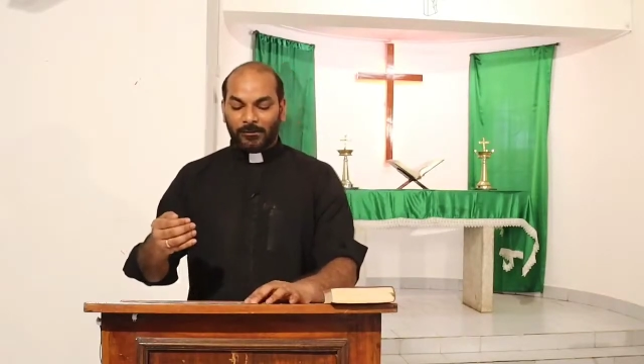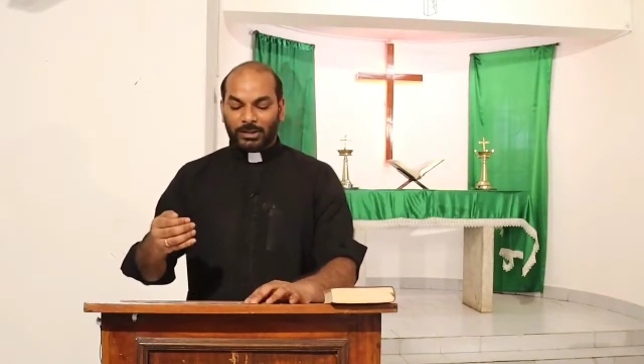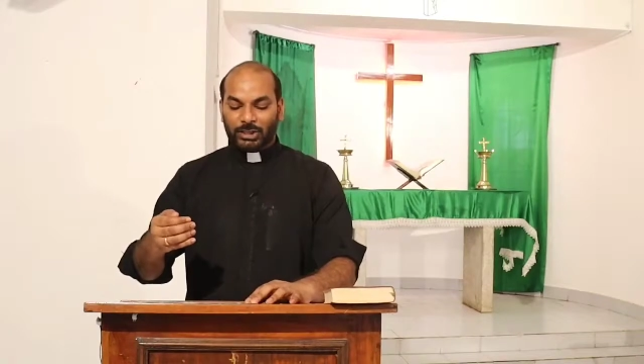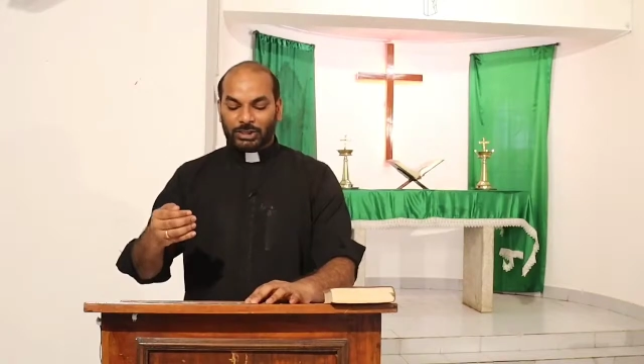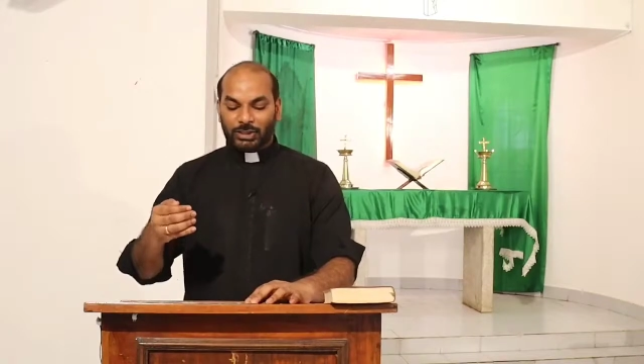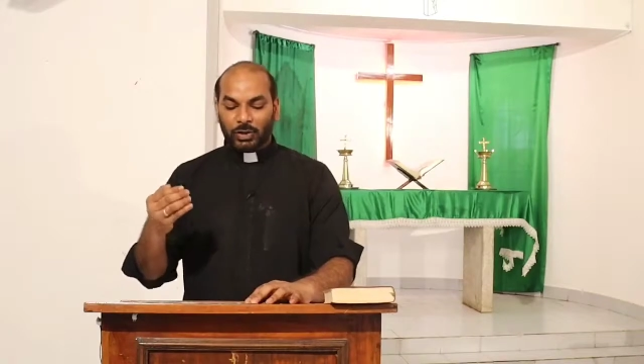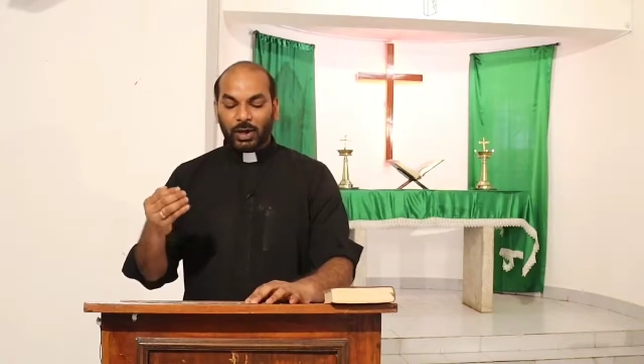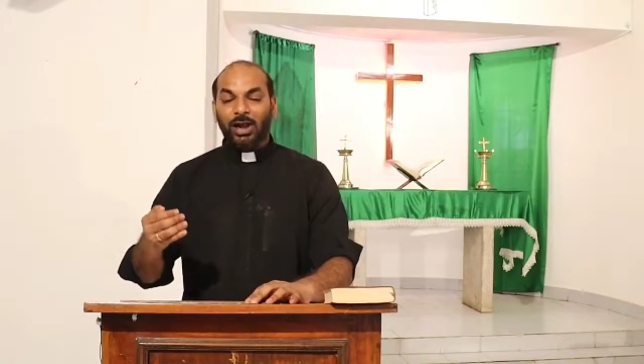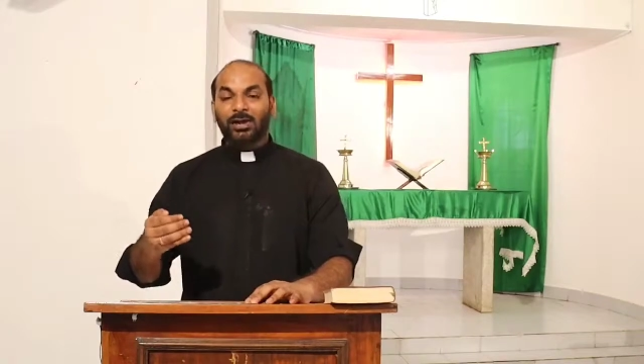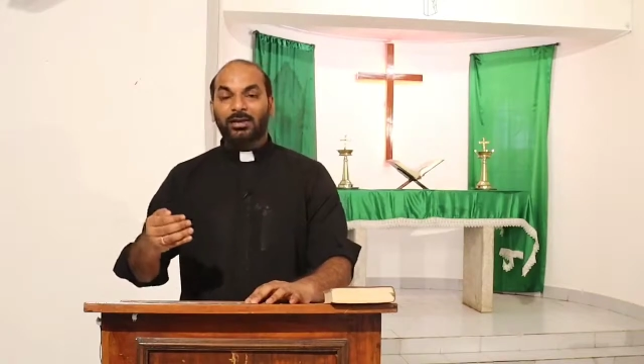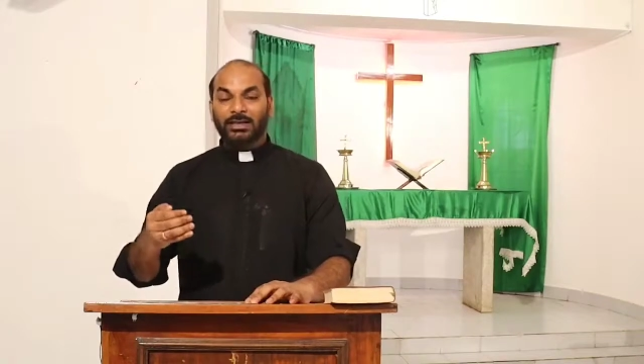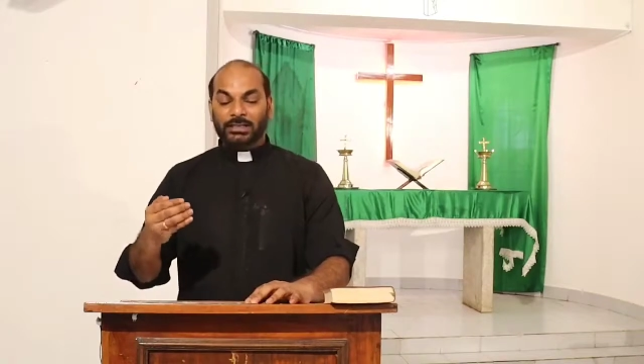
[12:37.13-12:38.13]
with
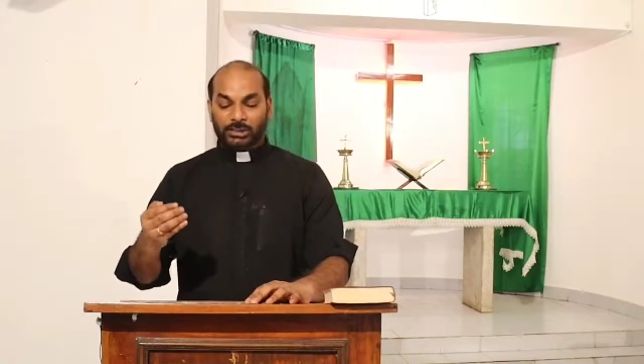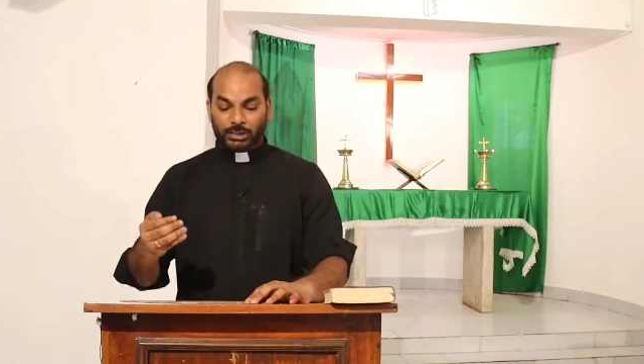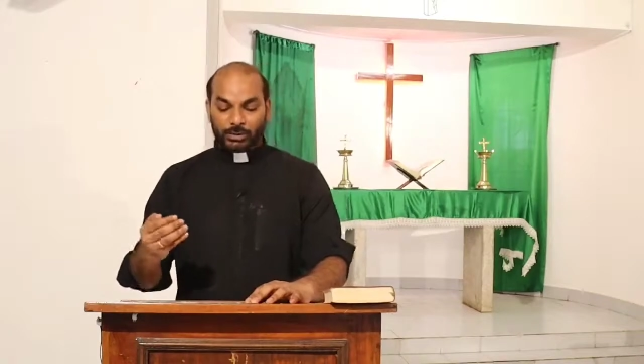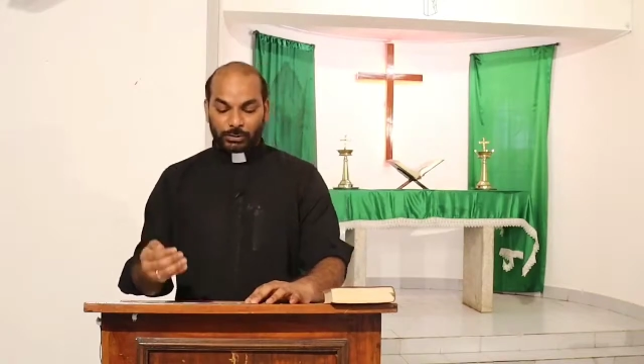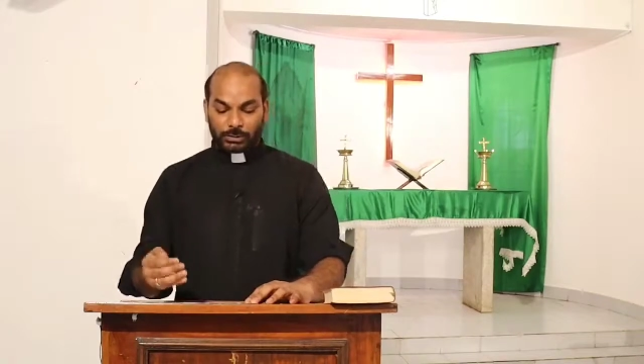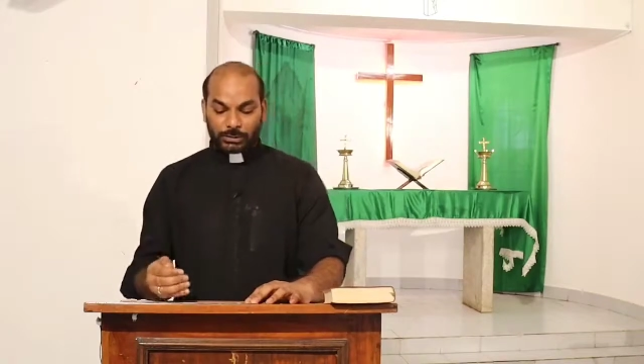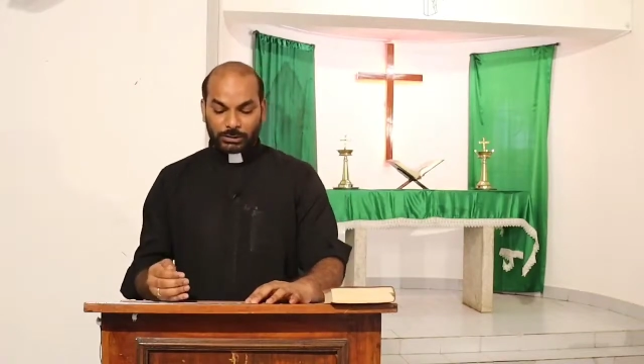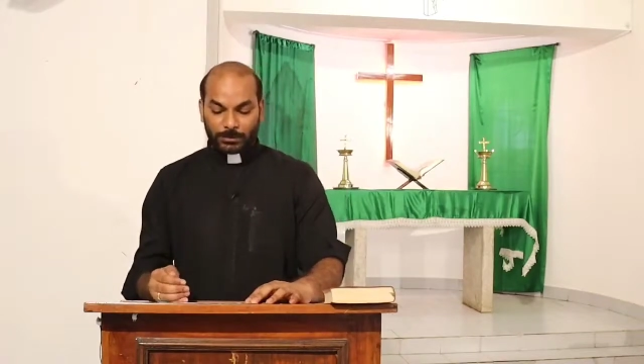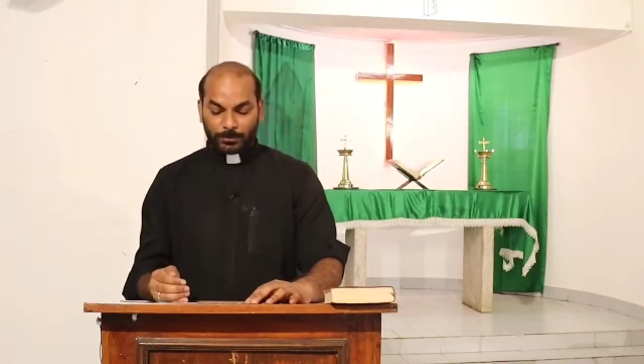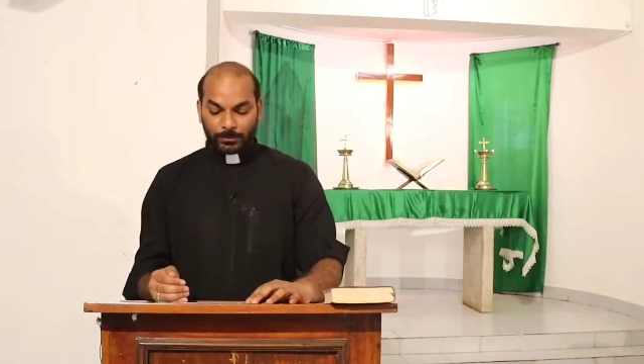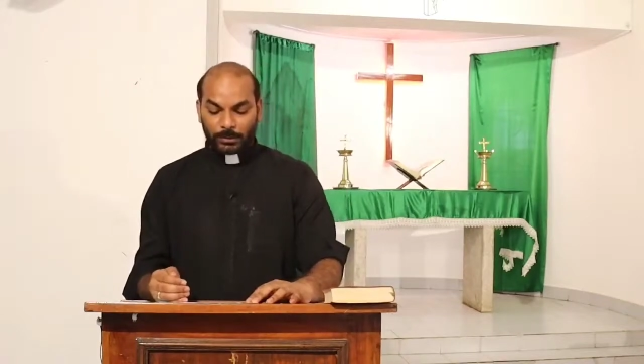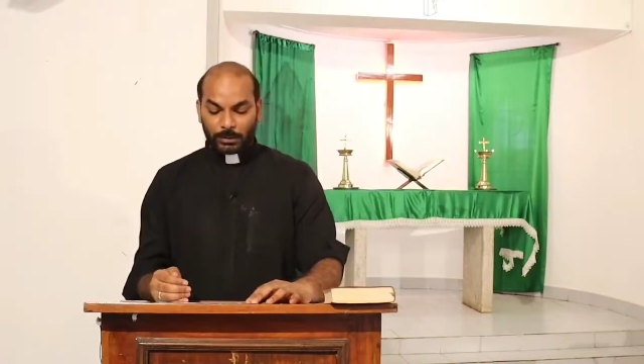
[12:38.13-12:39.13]
strong rigid rules.